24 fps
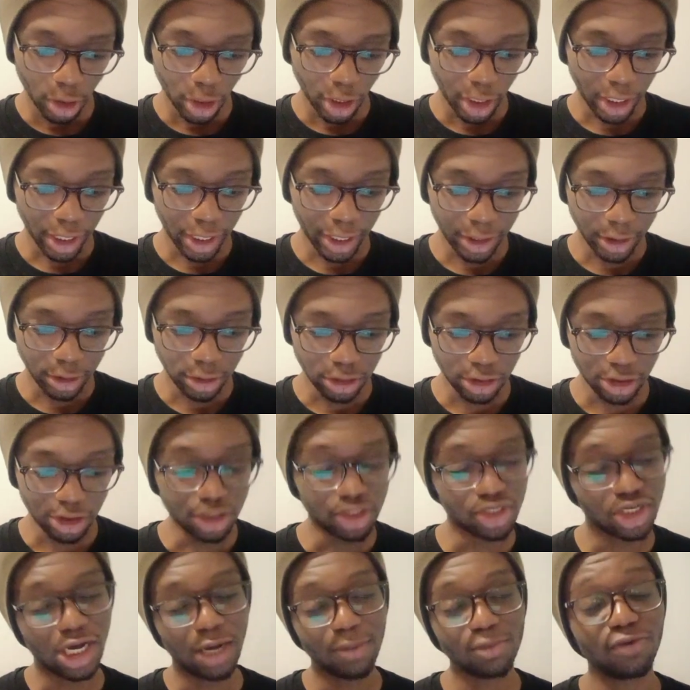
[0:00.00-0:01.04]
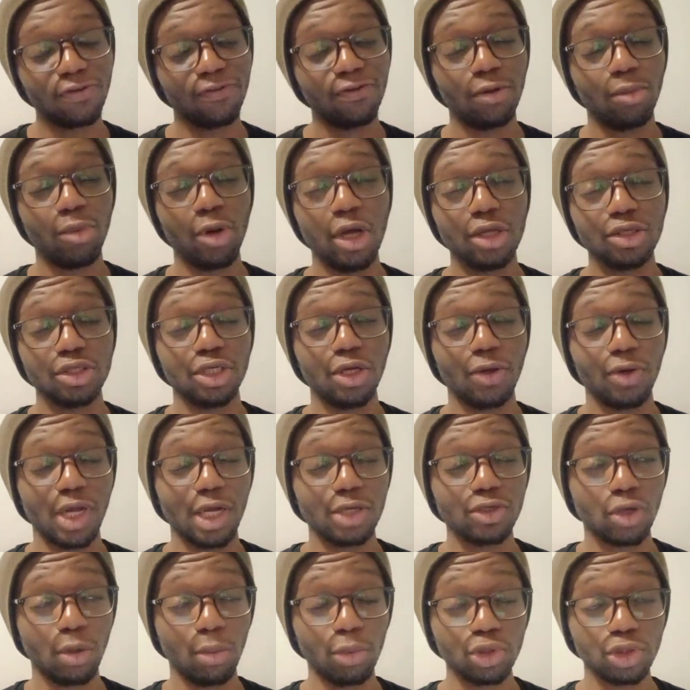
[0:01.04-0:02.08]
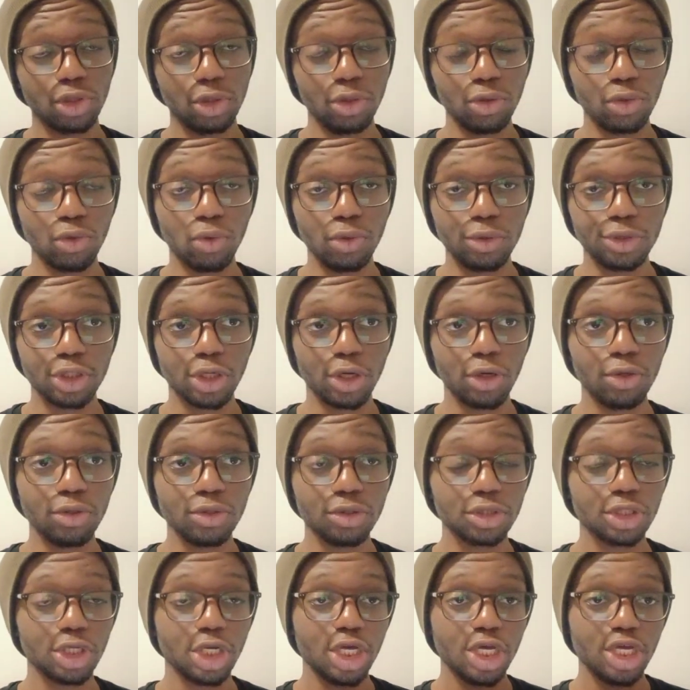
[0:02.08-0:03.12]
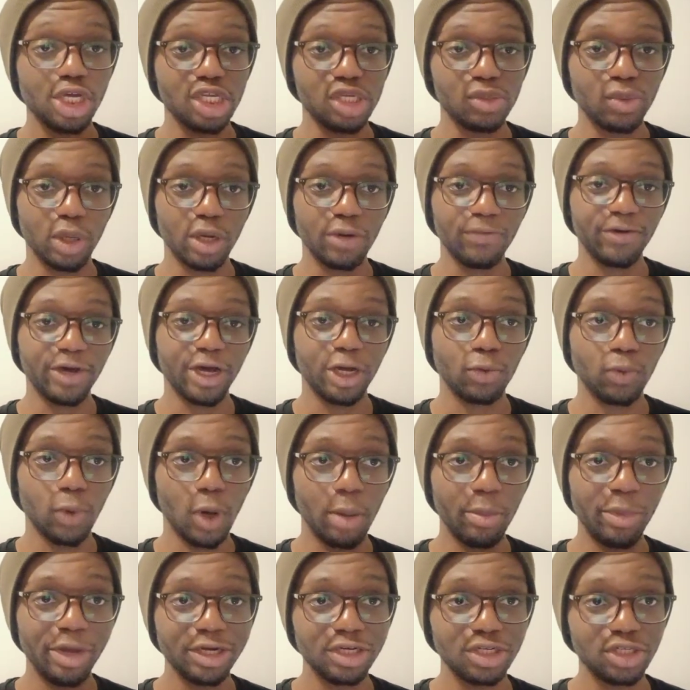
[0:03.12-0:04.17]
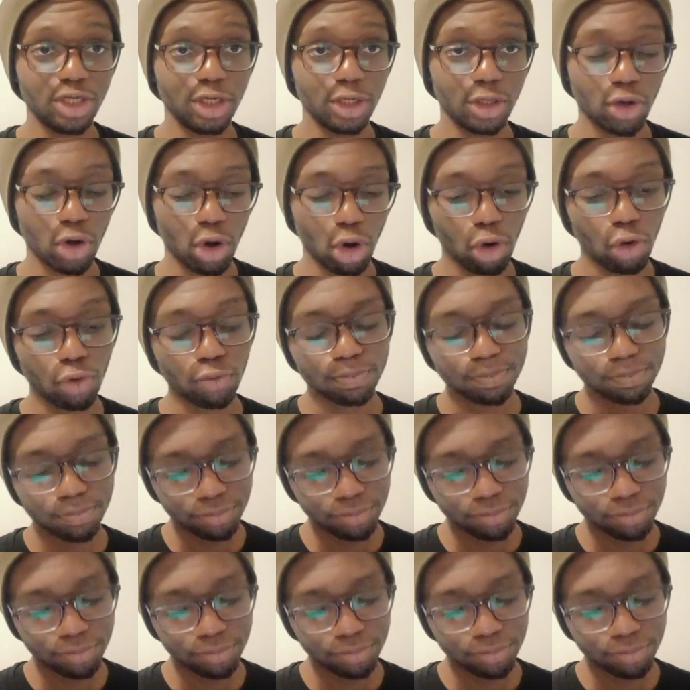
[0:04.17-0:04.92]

And in terms of the personnel that Thomas Tuchel chose, he went with Edouard Mendy in goal.